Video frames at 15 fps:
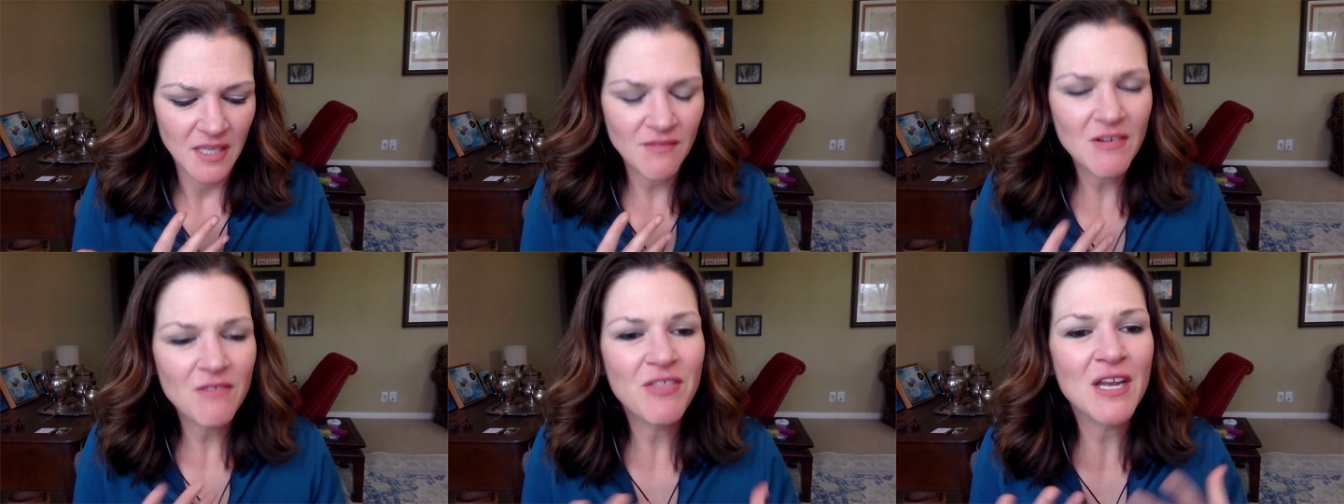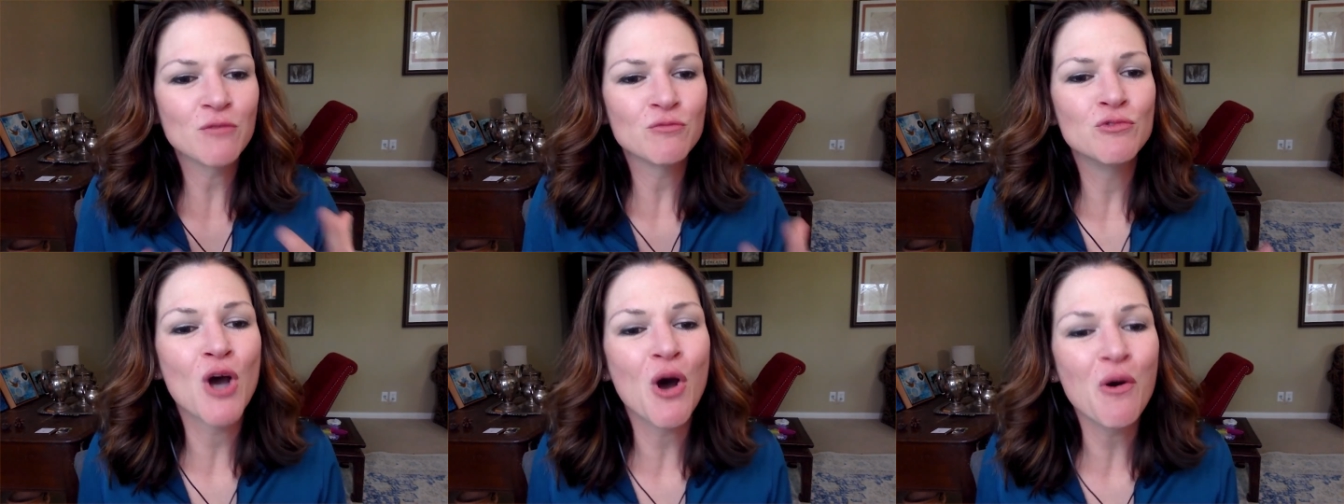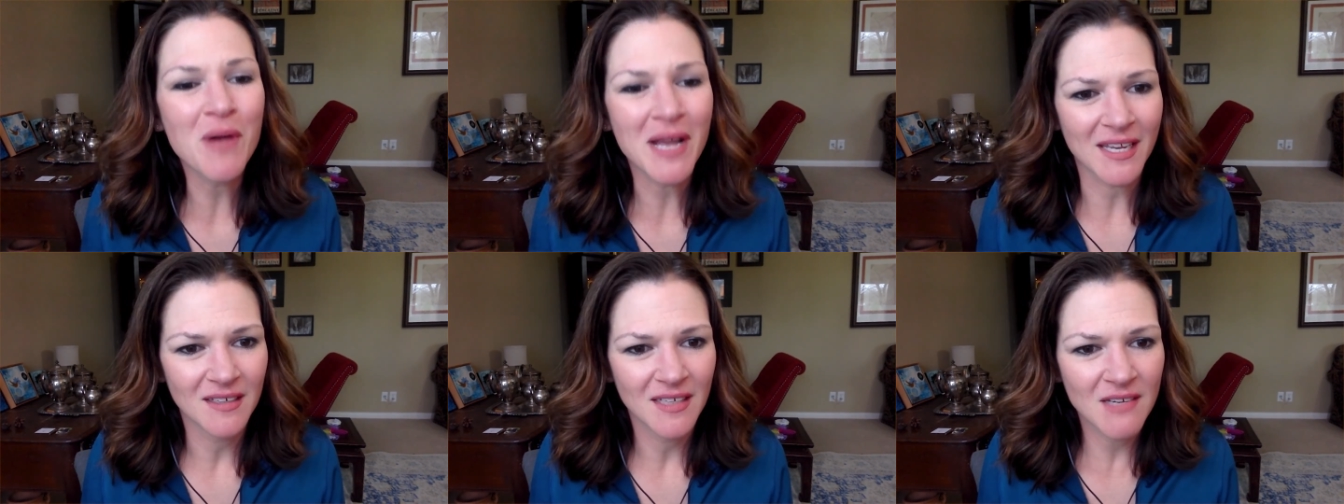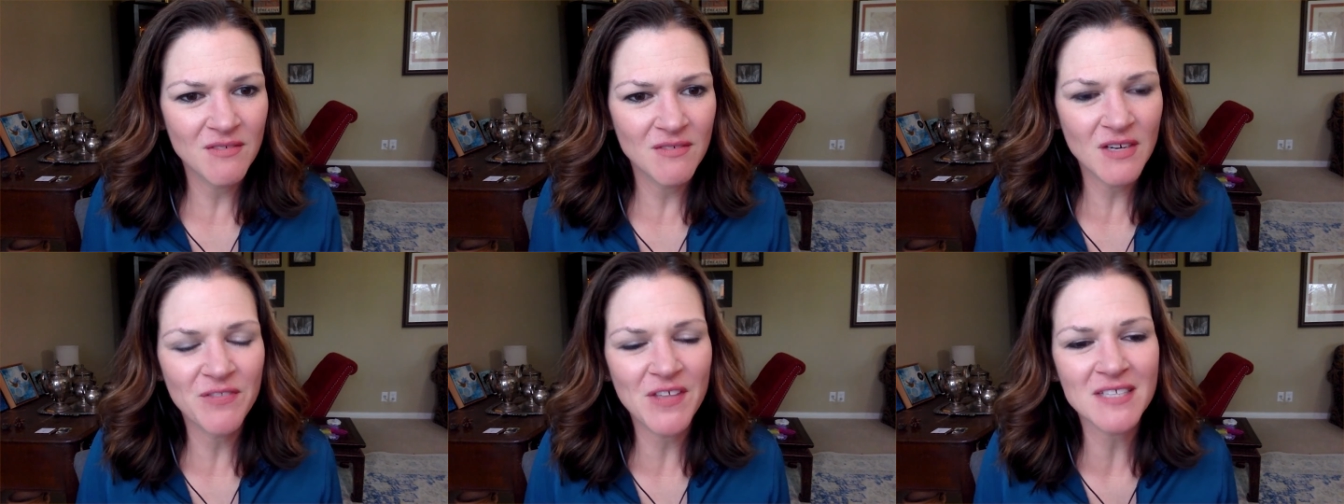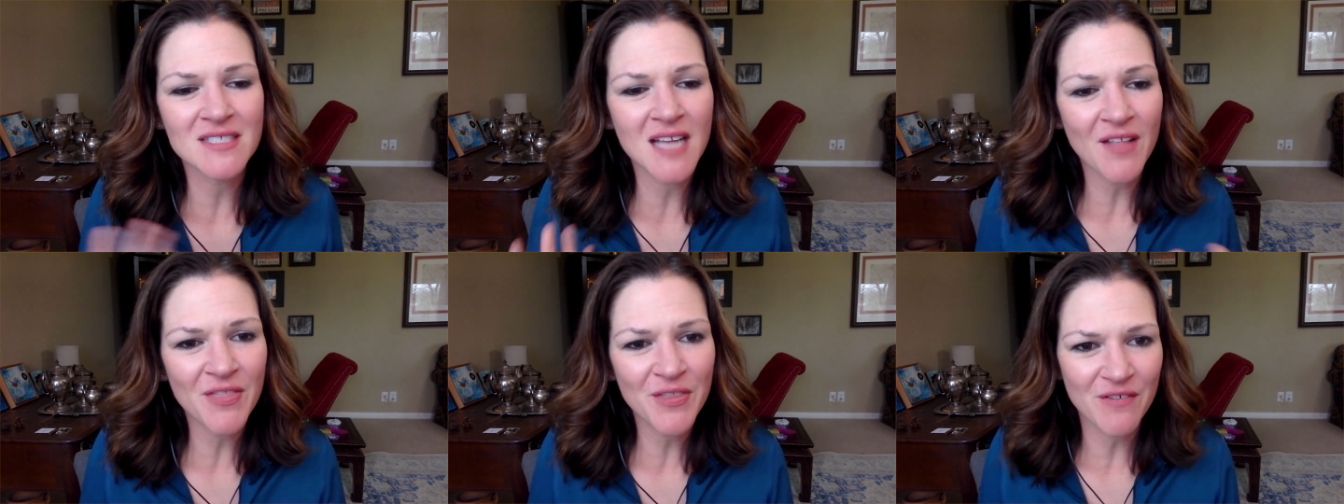they don't know it, even if that's not
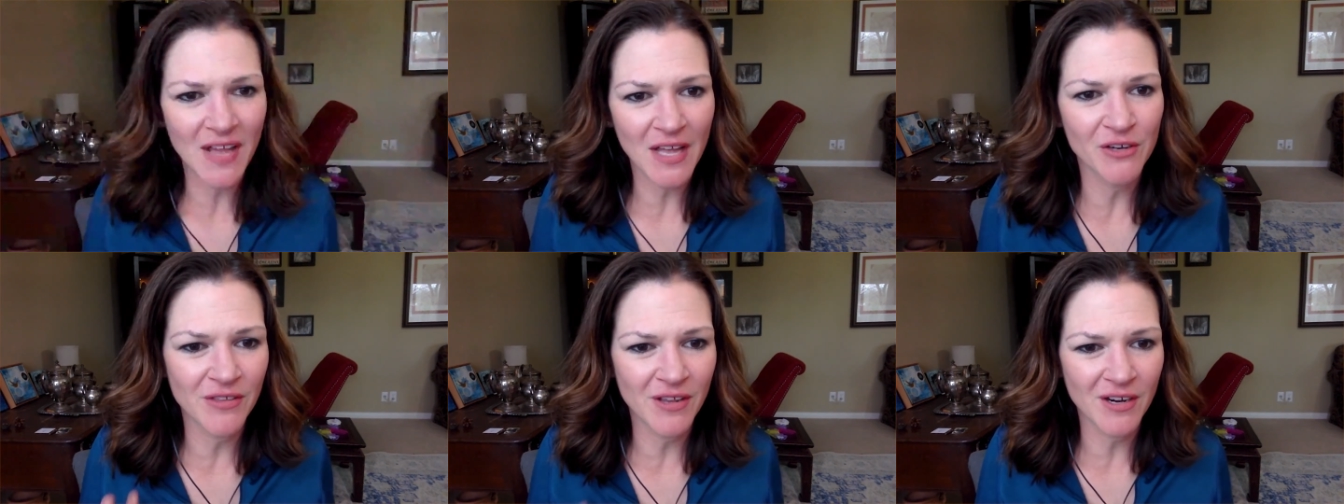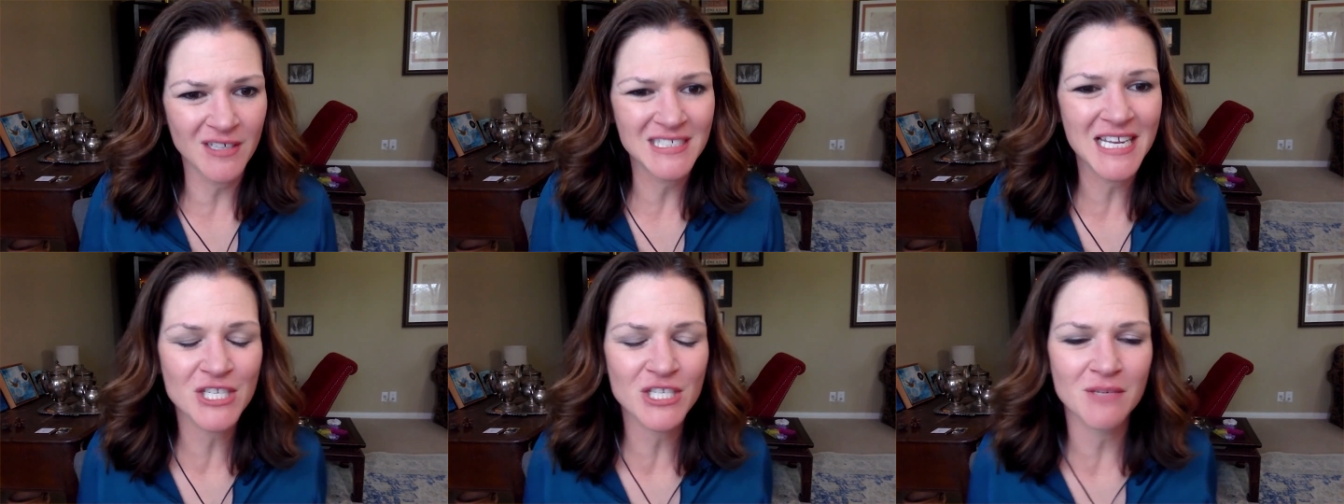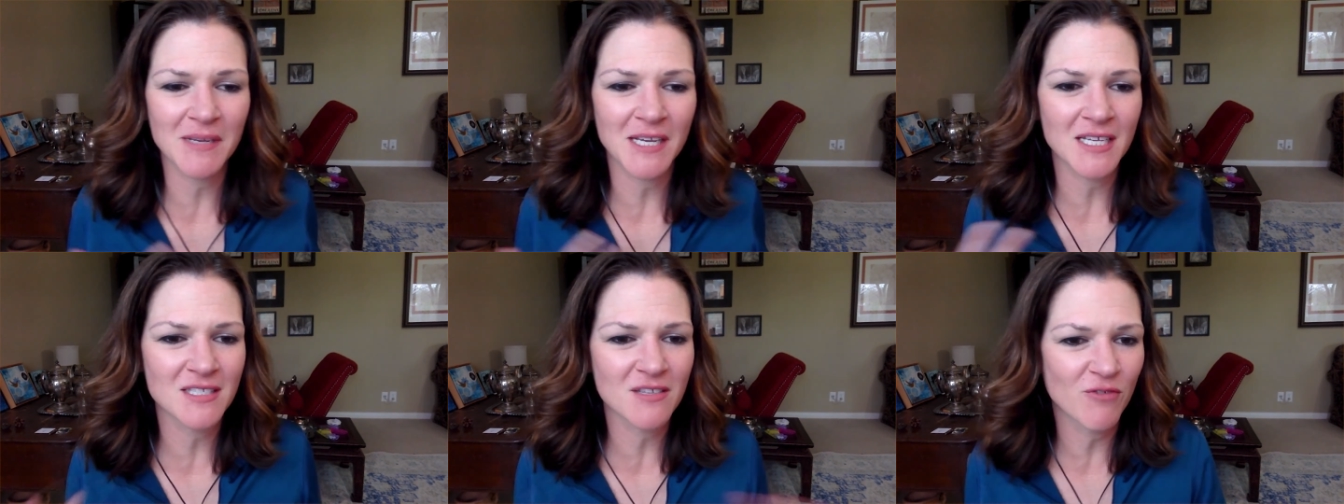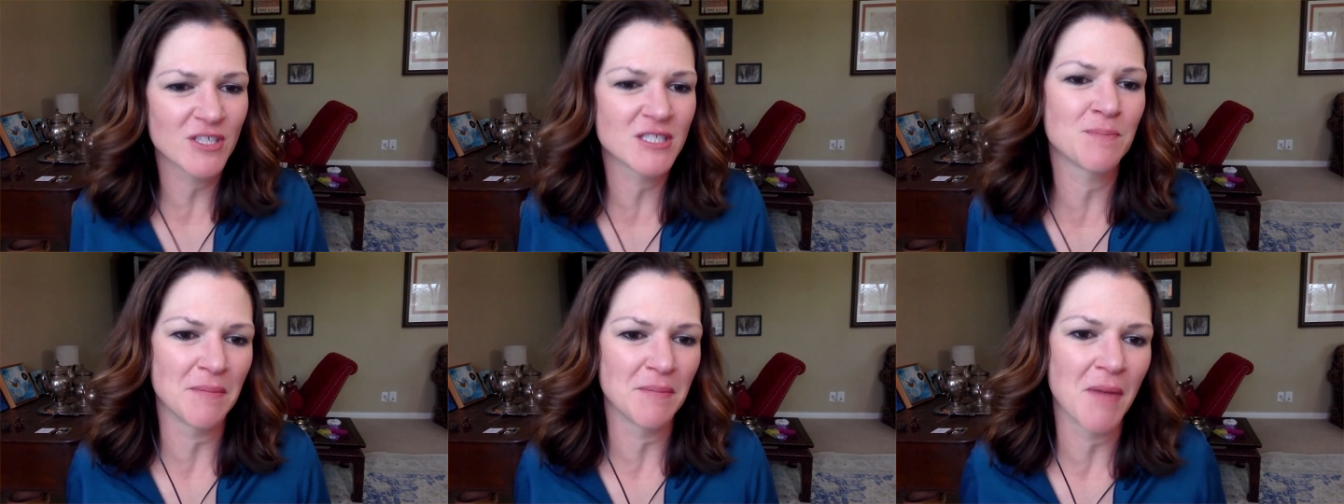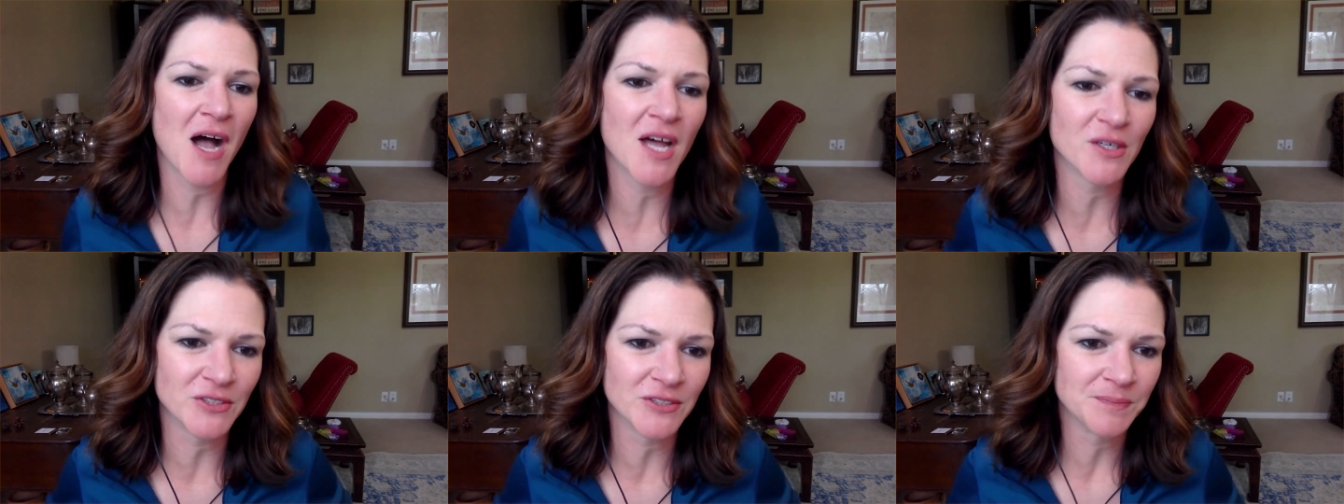their value or their intention because of what's been
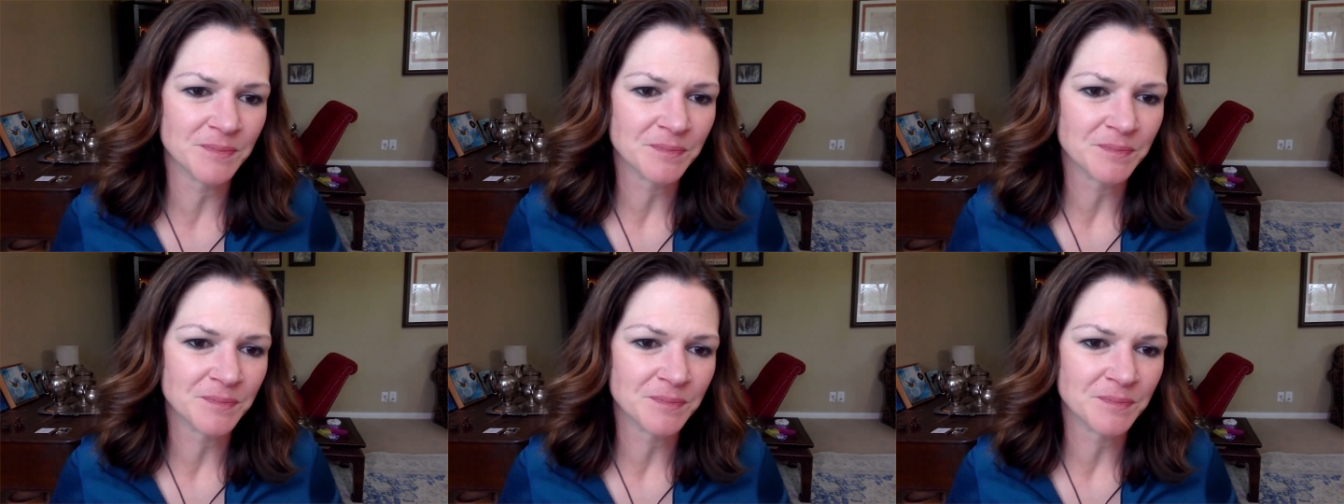modeled.